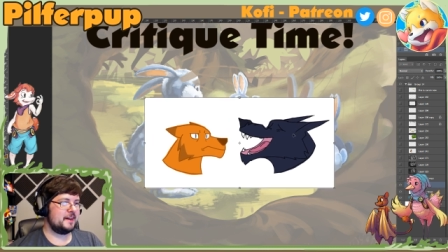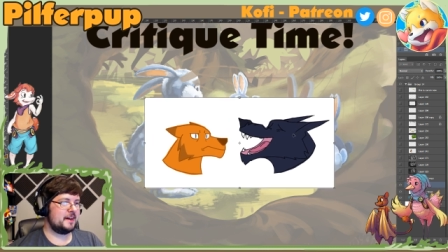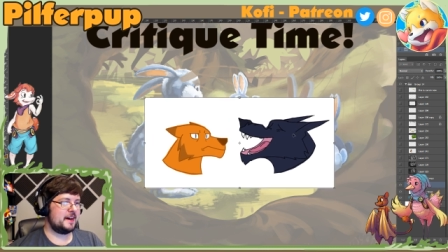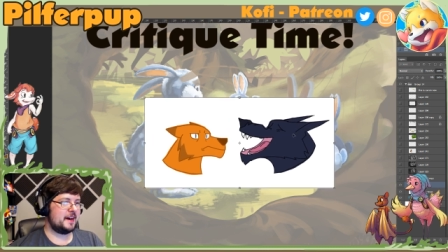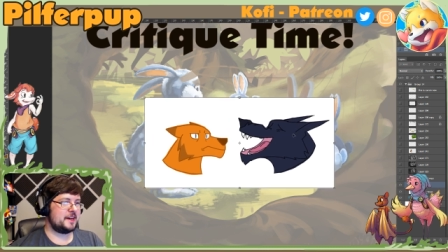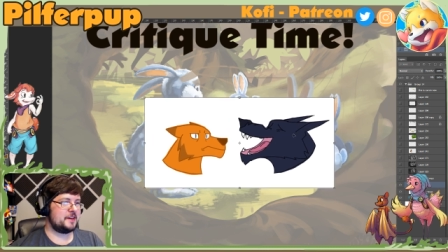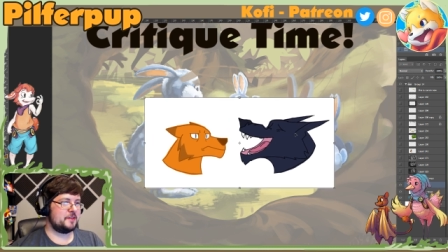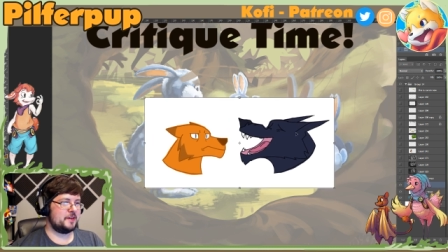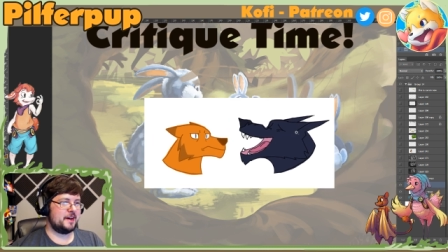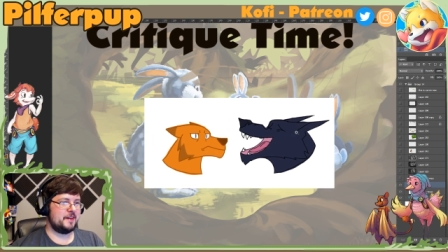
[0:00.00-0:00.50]

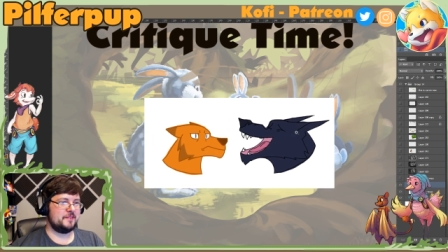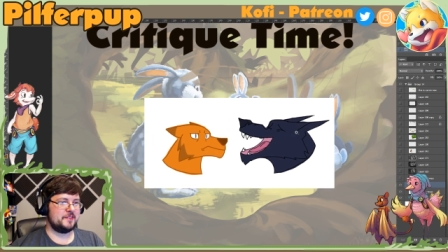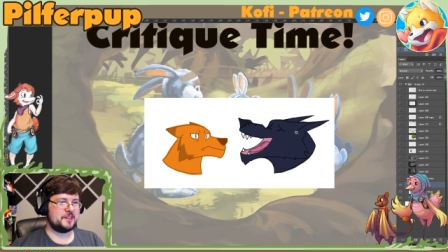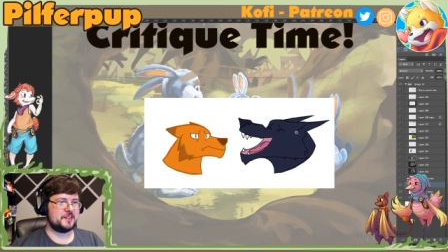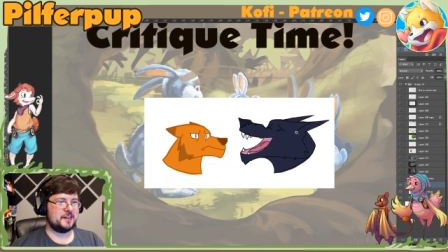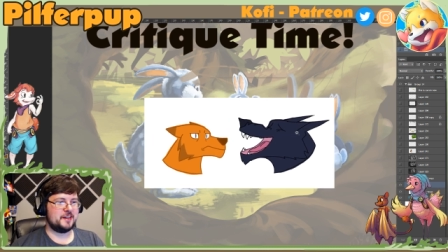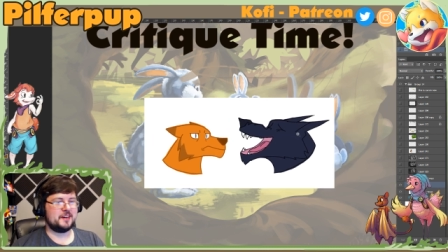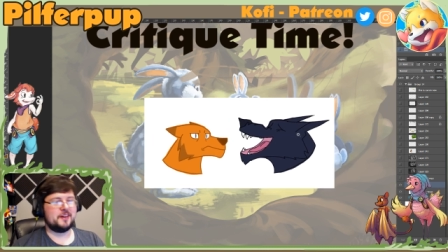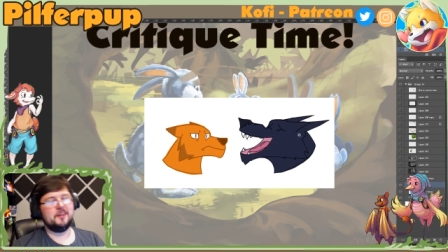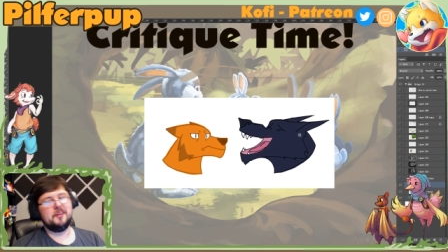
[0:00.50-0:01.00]
I don't have a
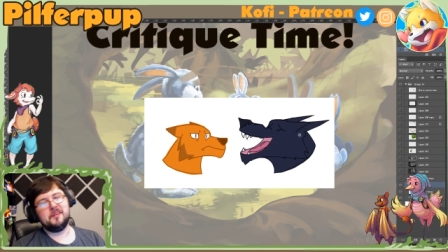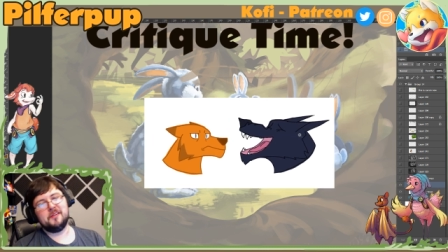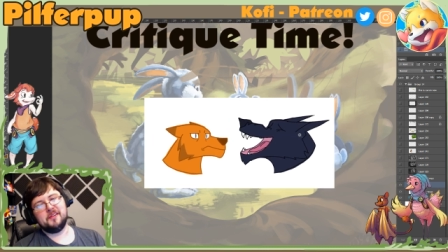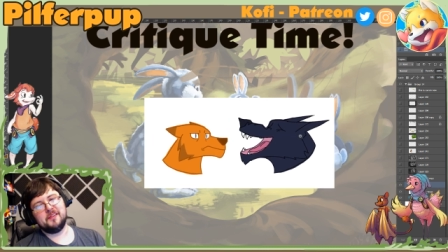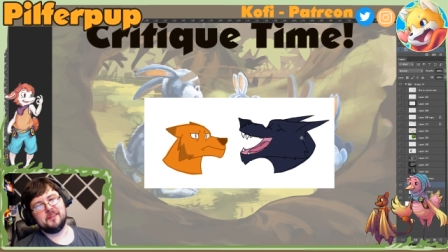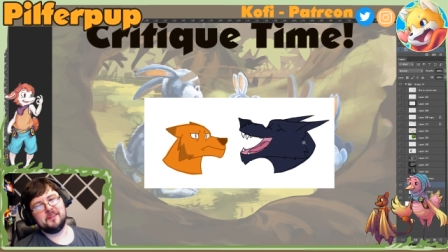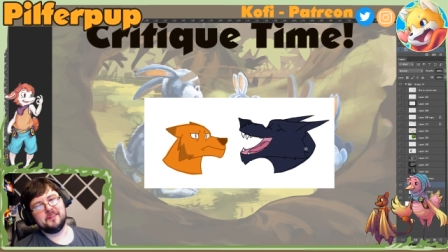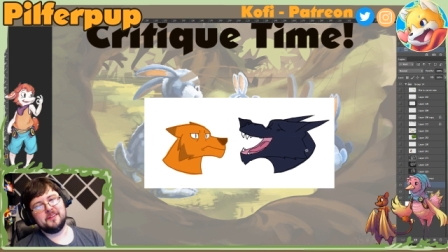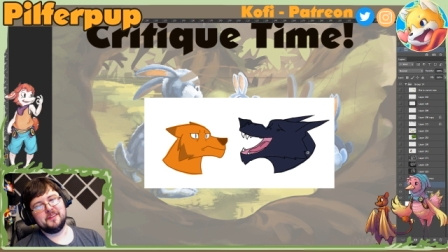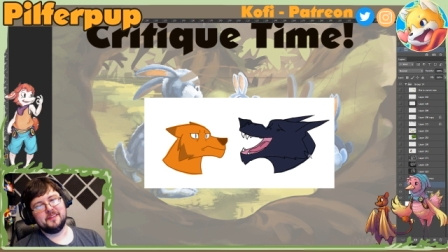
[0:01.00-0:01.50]
dog.
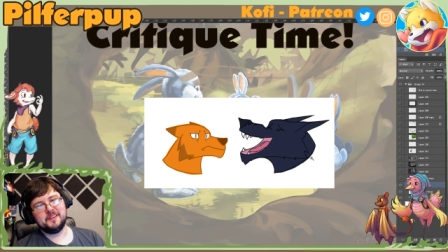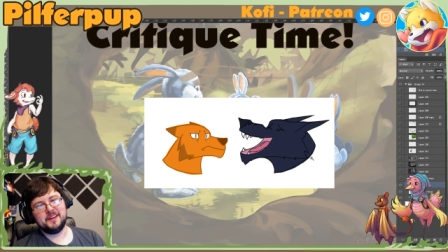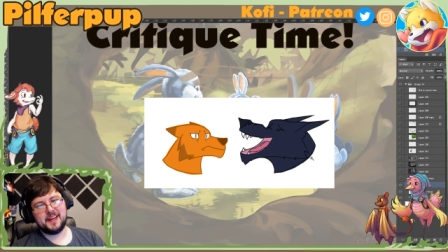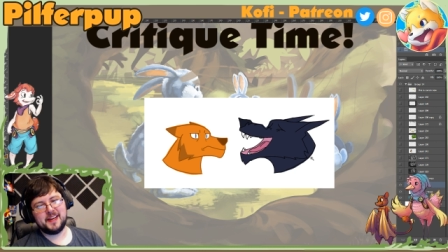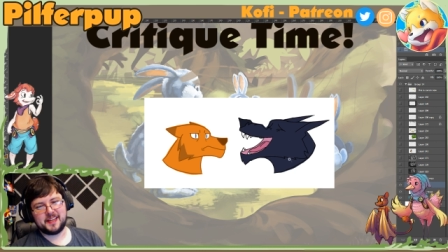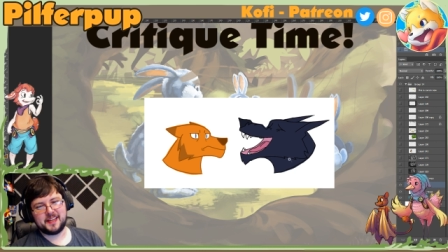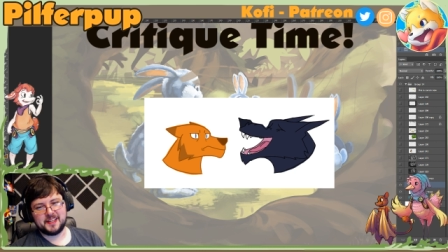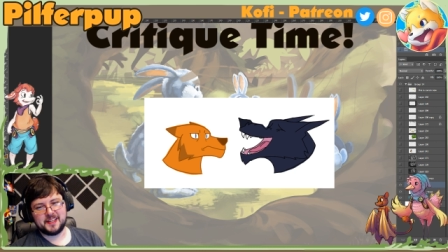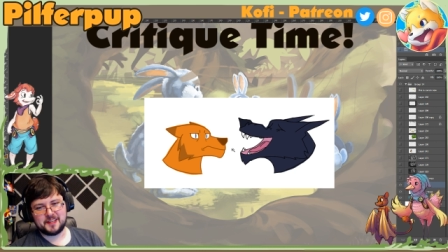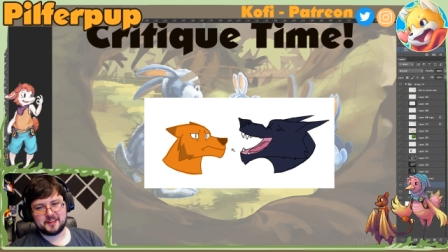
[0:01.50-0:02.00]
Oh, I
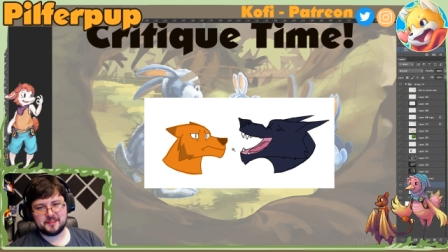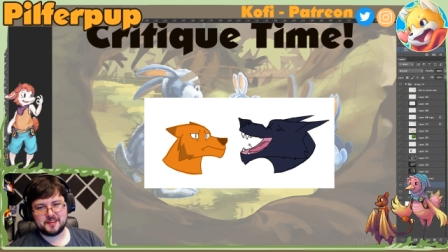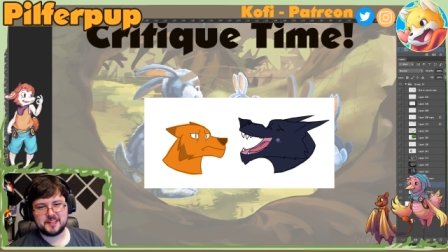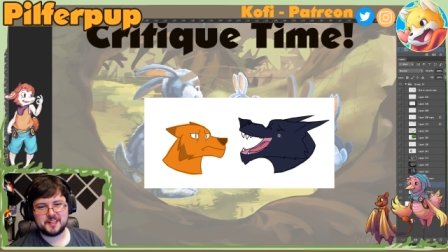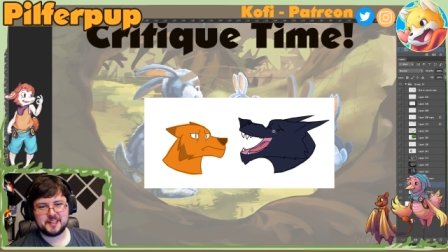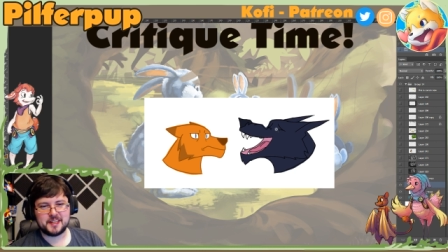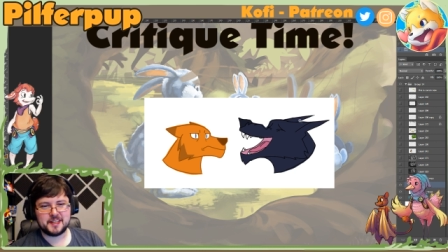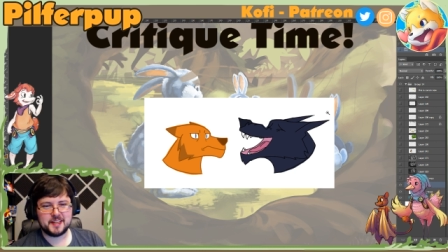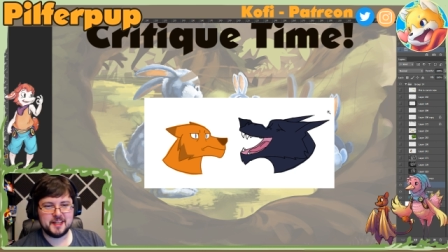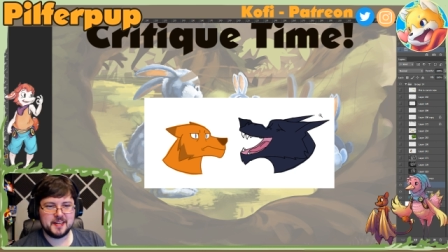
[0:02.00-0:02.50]
can critique.